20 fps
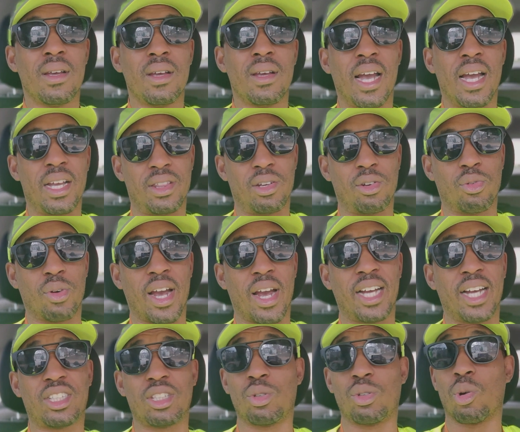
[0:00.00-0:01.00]
and the
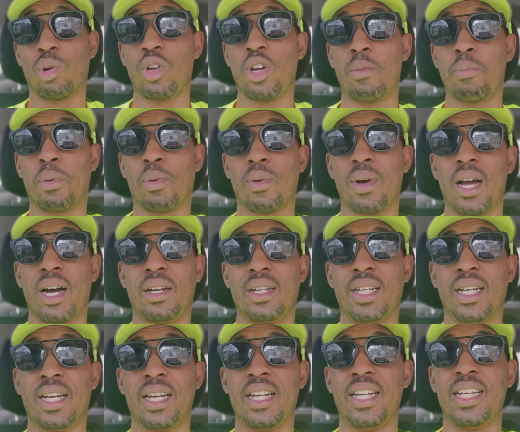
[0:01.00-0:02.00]
grass had grown up
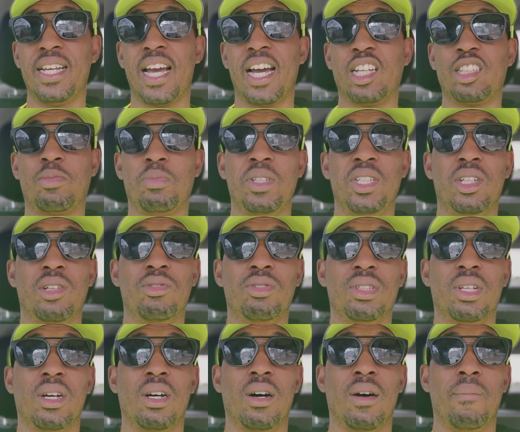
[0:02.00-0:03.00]
around it. And he asked me, he
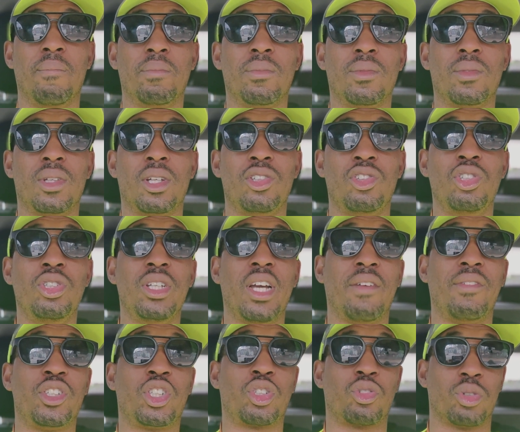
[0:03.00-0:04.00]
goes, do you
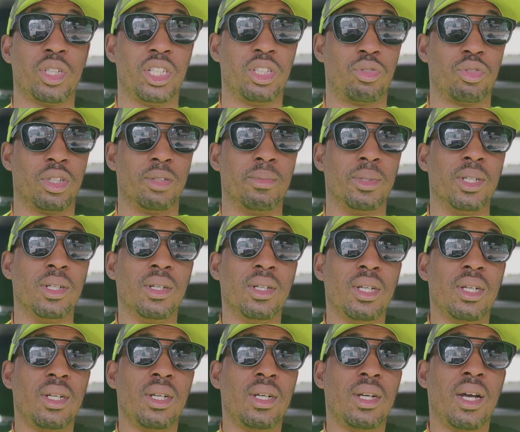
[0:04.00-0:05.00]
have a string trimmer?
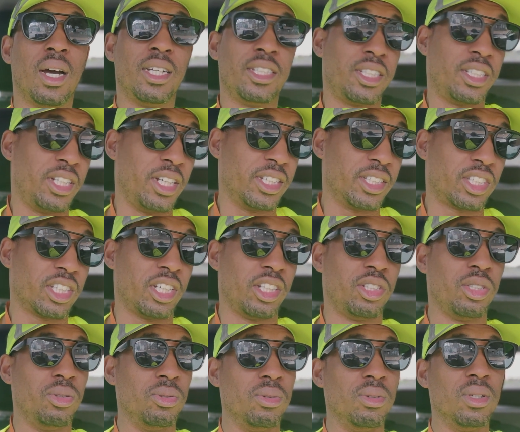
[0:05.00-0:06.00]
I said, yes, I
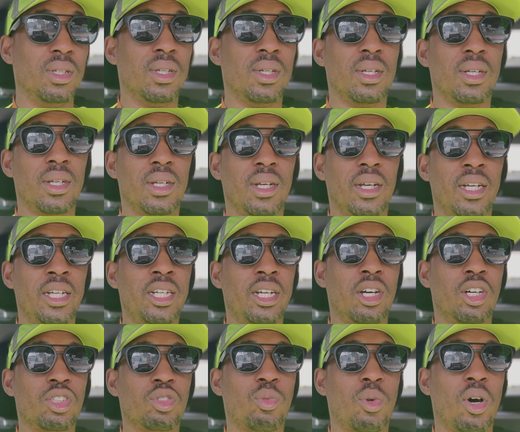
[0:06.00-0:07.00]
do. He
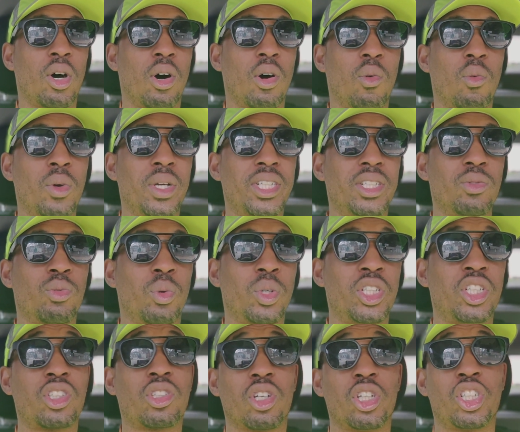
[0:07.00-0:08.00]
goes, well, we're
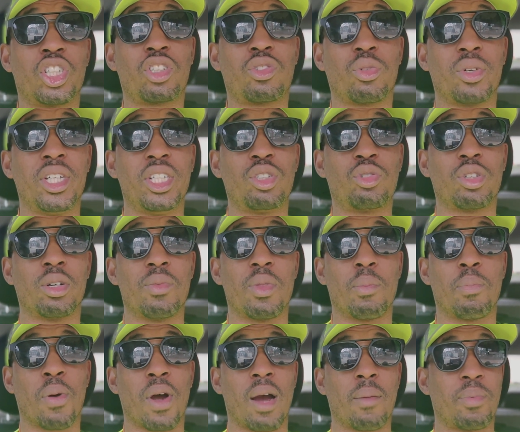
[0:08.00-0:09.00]
just going to string trim
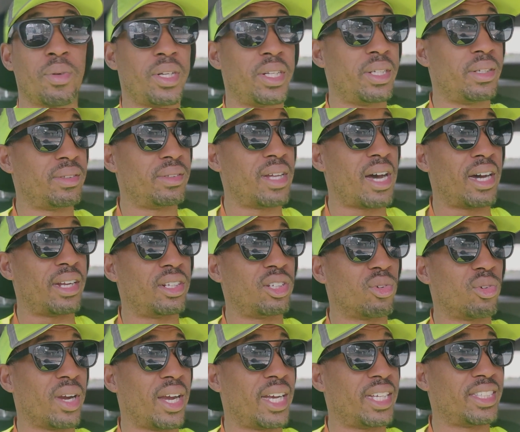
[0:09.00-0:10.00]
the property, not the
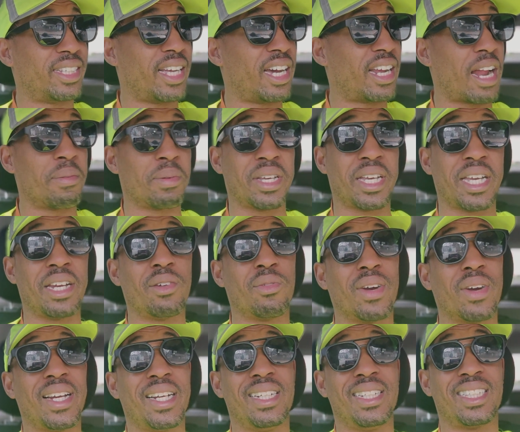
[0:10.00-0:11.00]
grass down. I'm getting
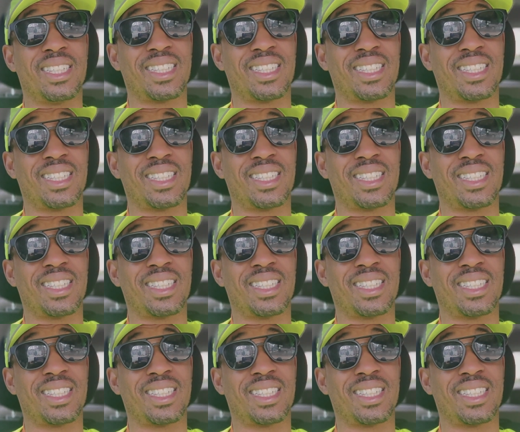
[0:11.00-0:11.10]
ready to